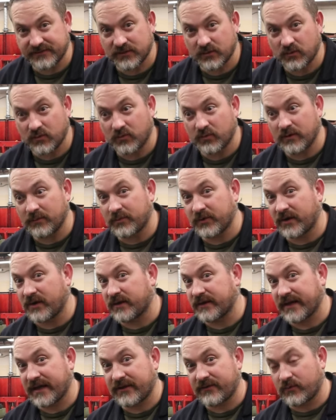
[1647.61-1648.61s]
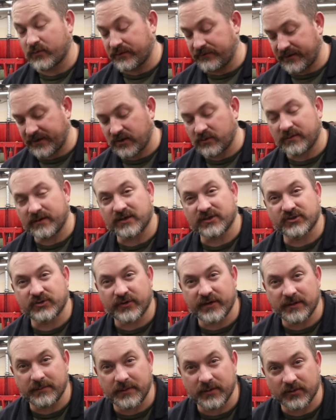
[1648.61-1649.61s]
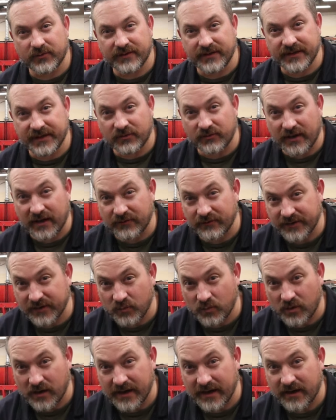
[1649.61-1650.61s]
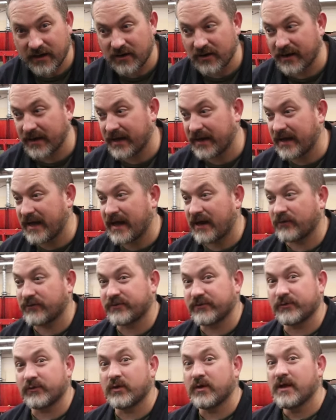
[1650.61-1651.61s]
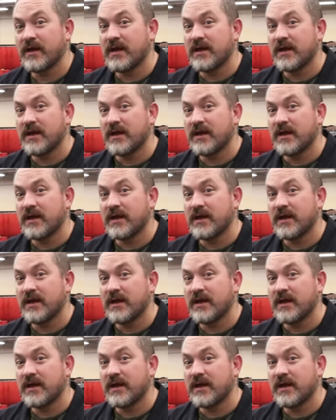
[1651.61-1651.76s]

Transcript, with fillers: So we'll put it all together in one video, but I'll show you about the grounding wire and how to